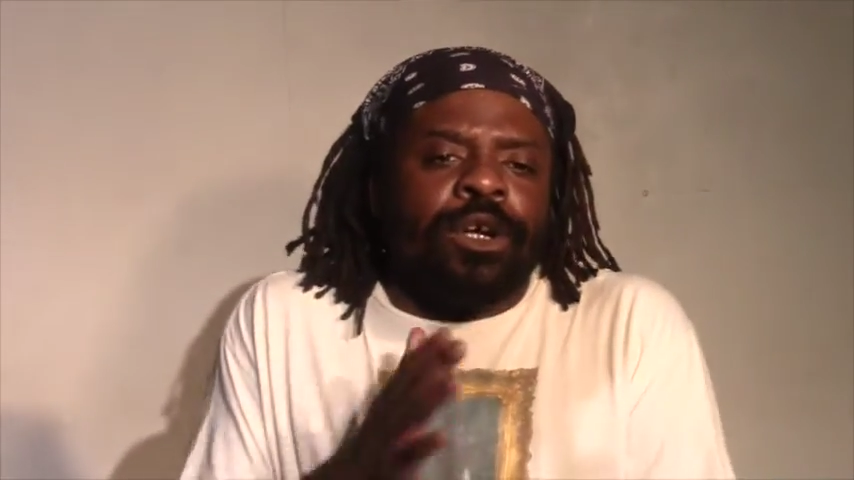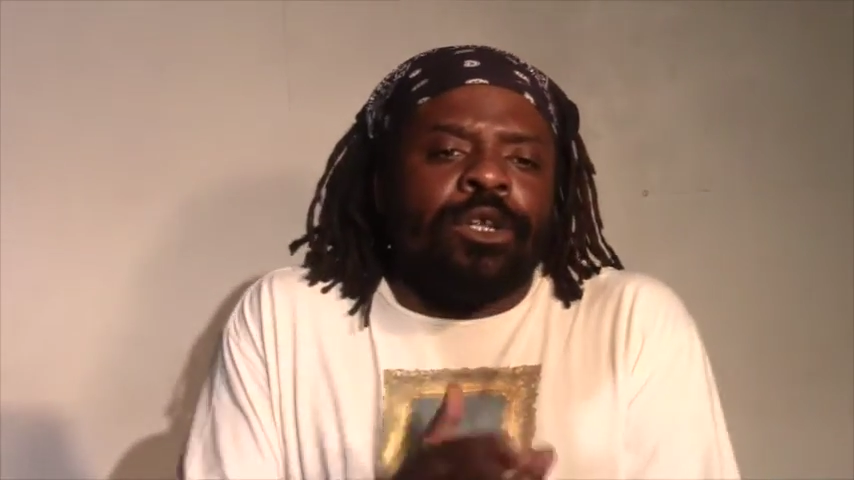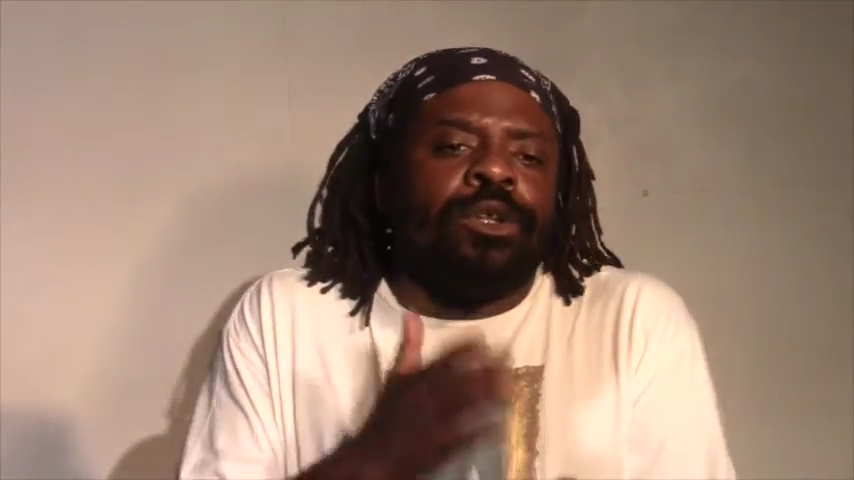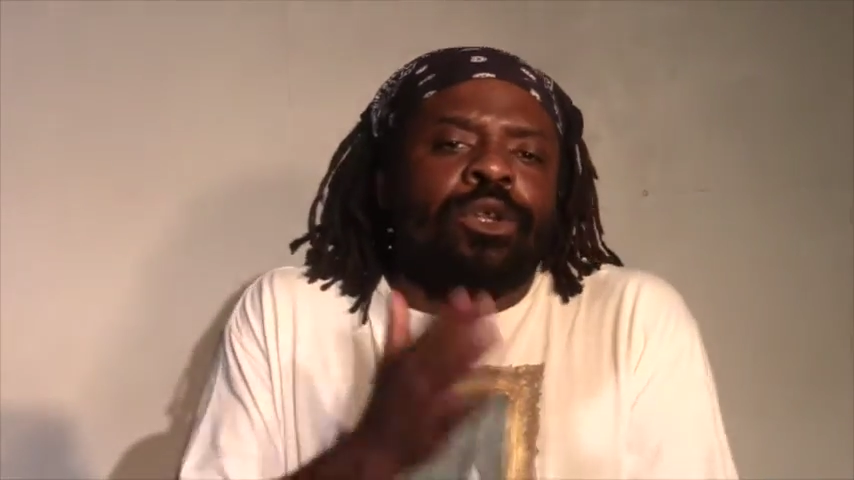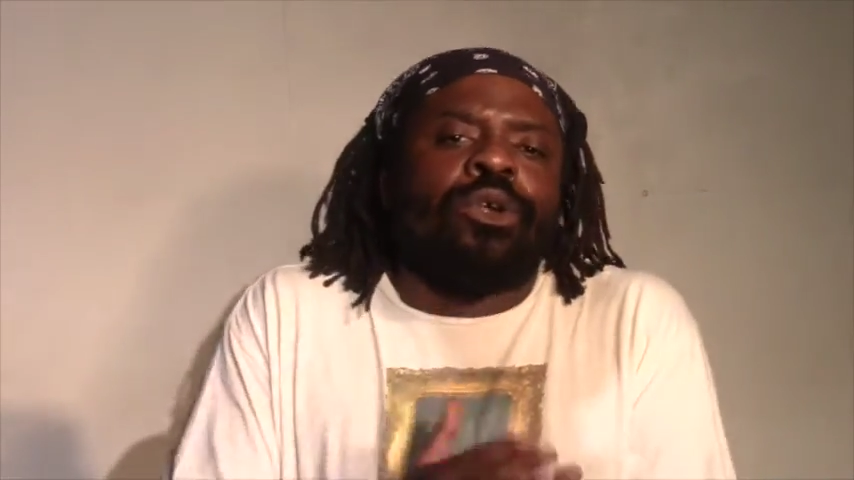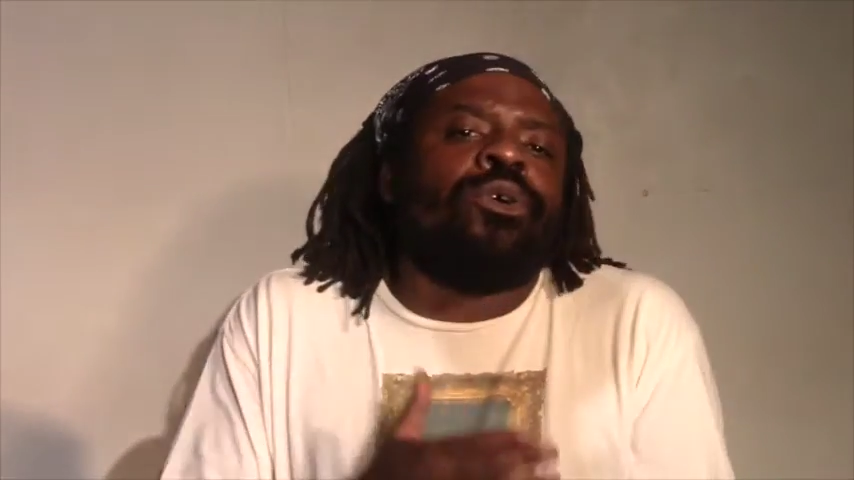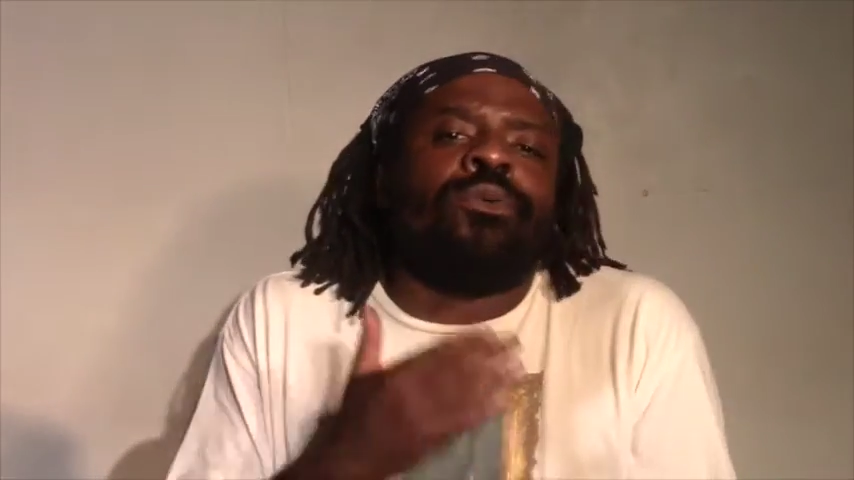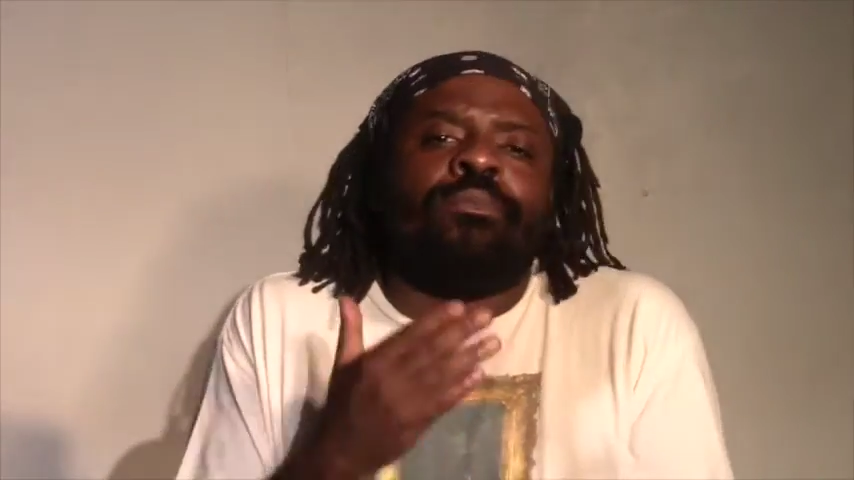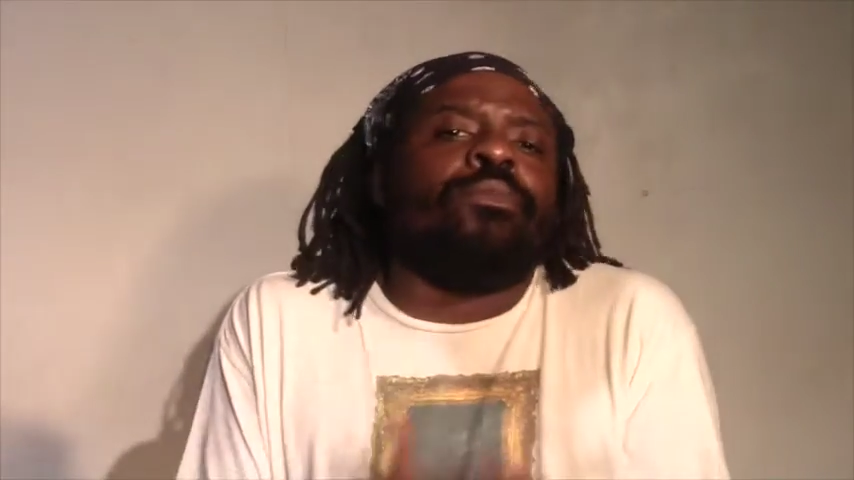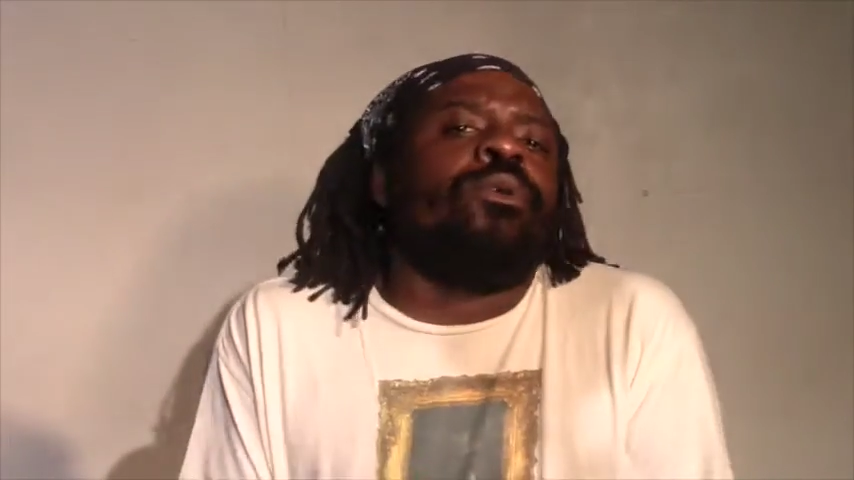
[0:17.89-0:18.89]
You're going to
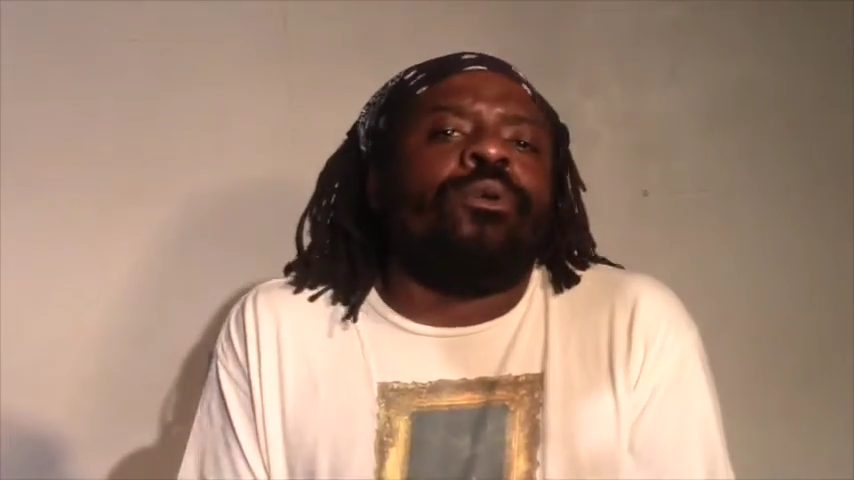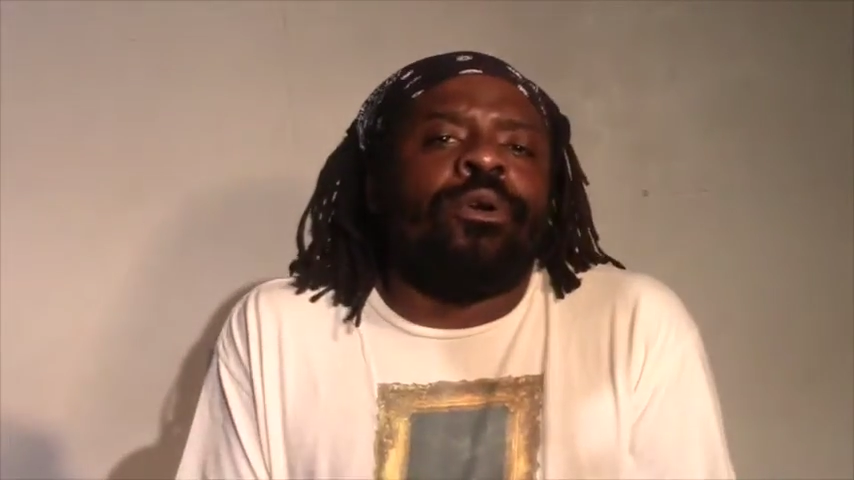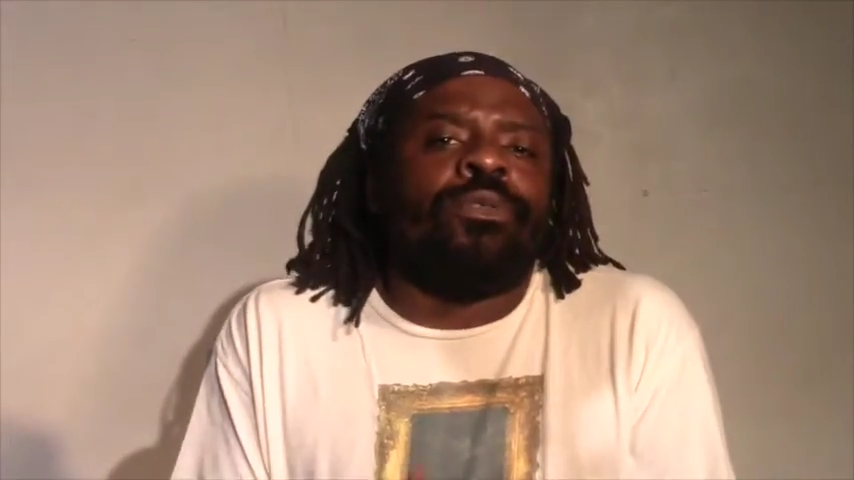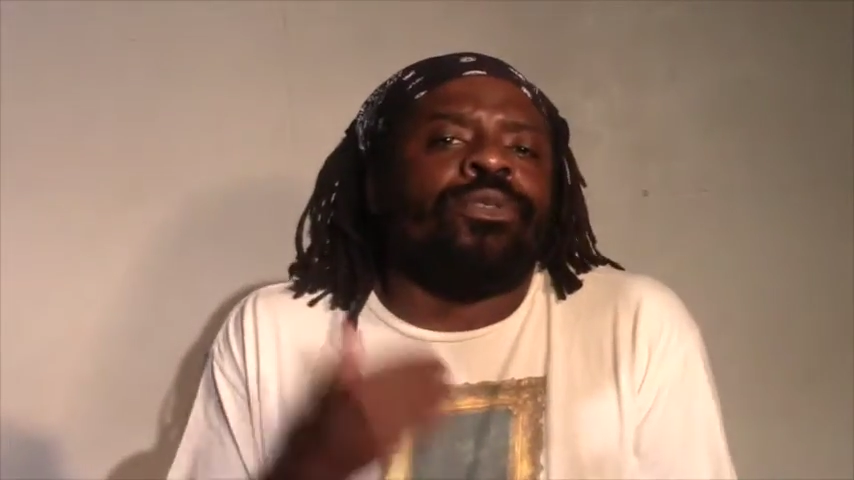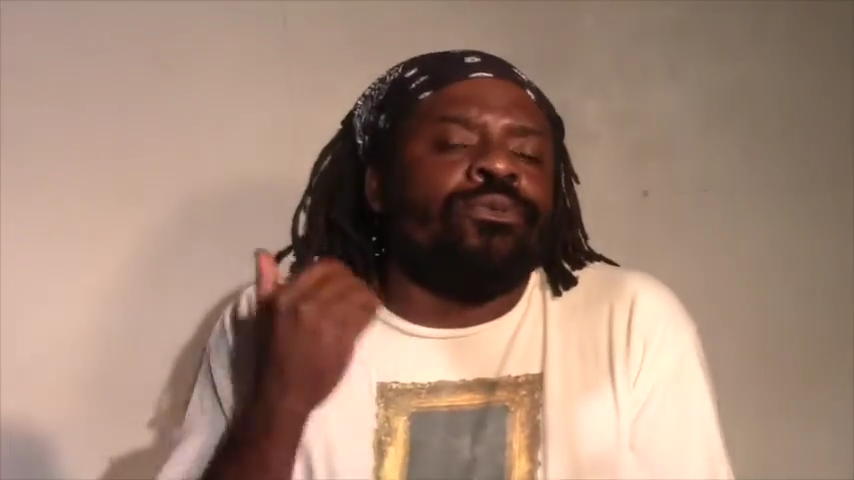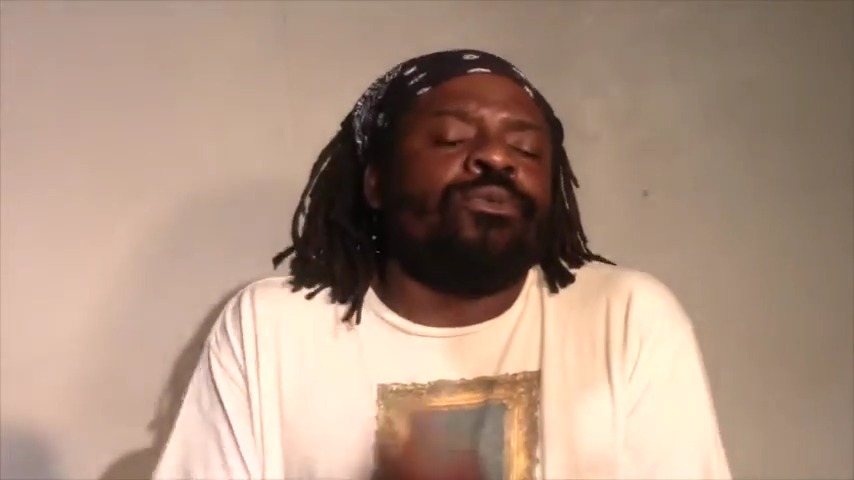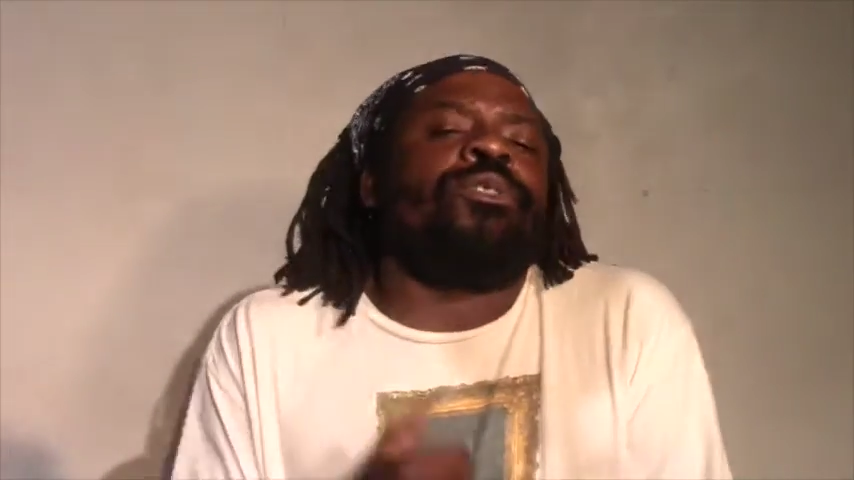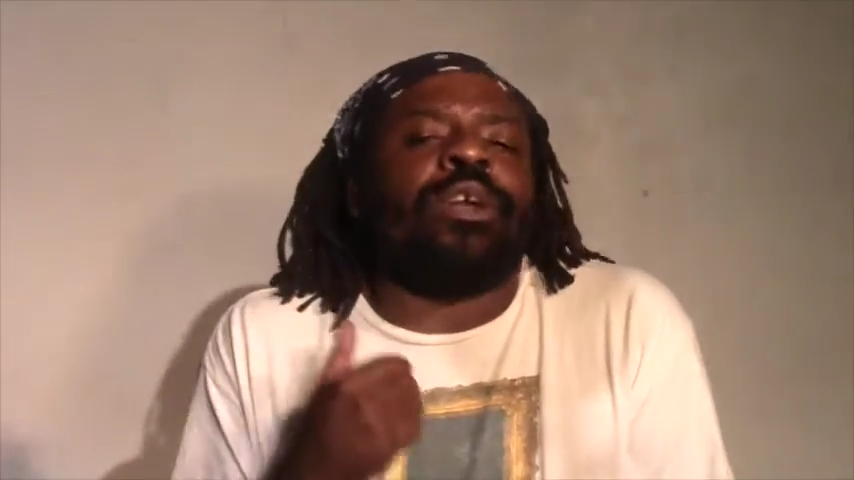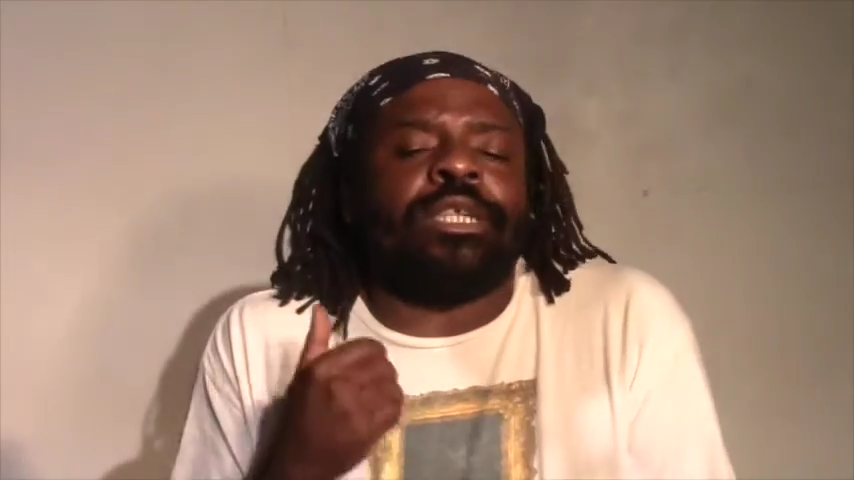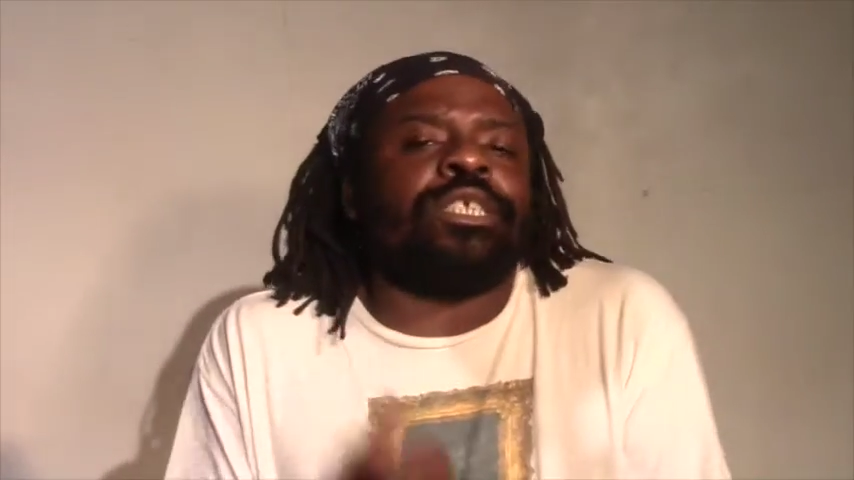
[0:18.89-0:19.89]
learn more through
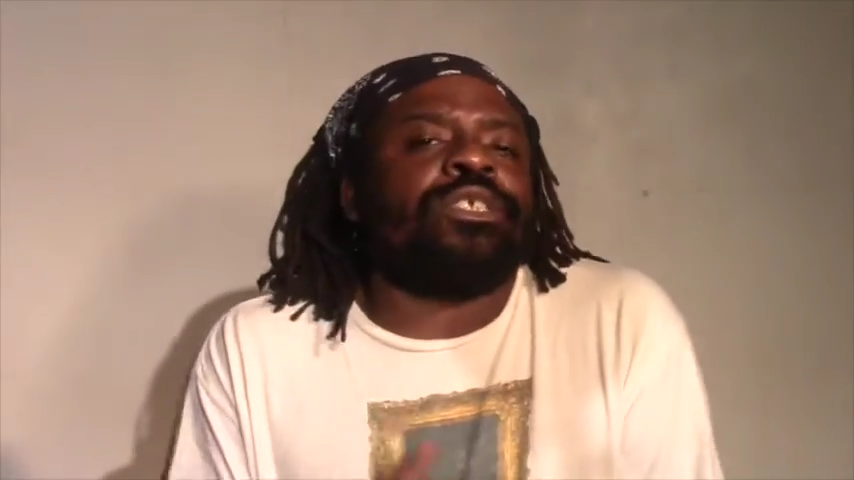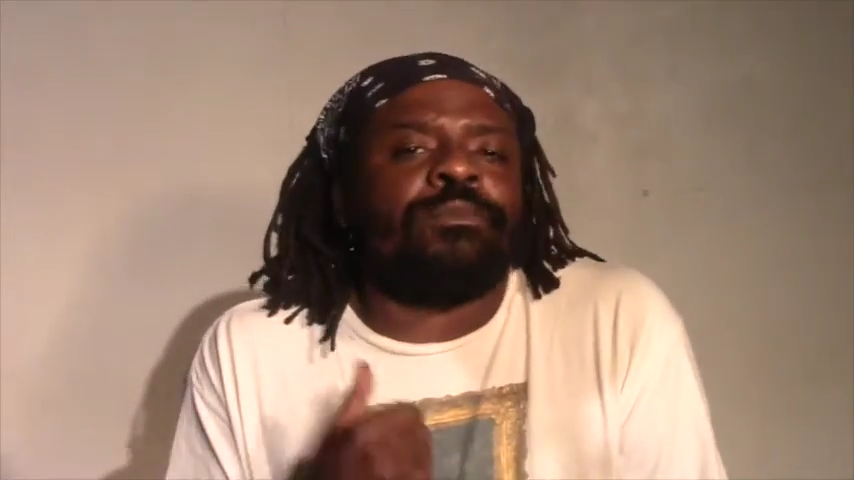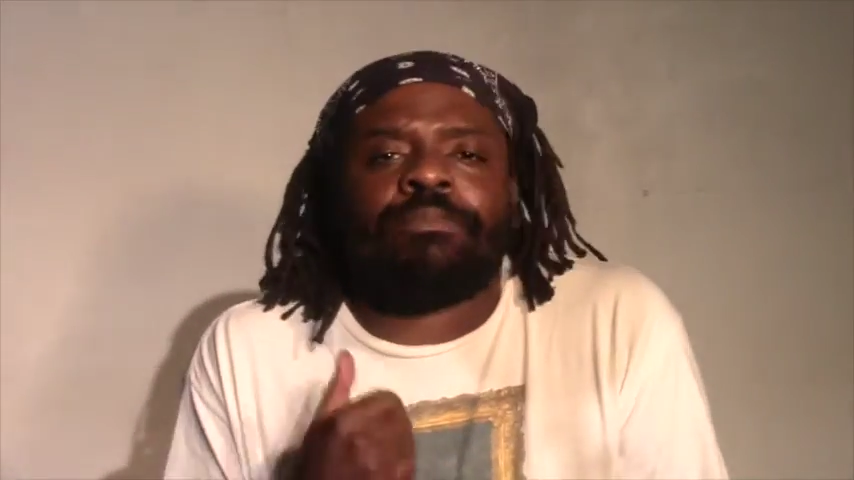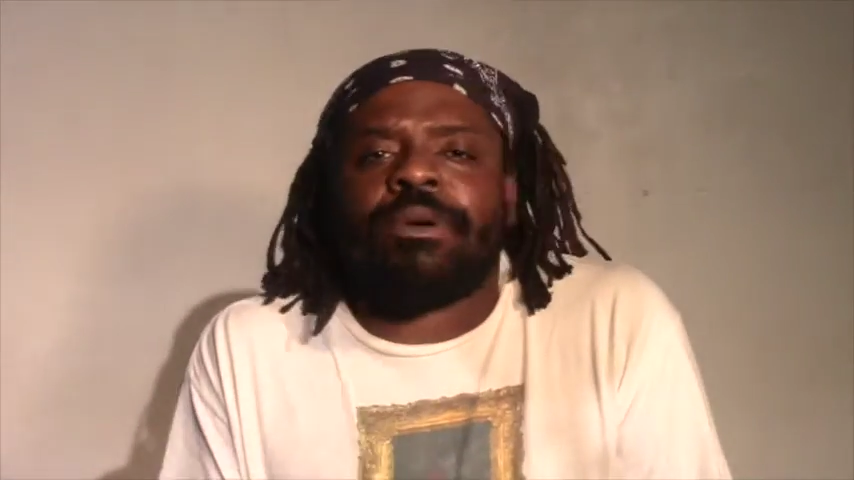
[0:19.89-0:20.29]
the audition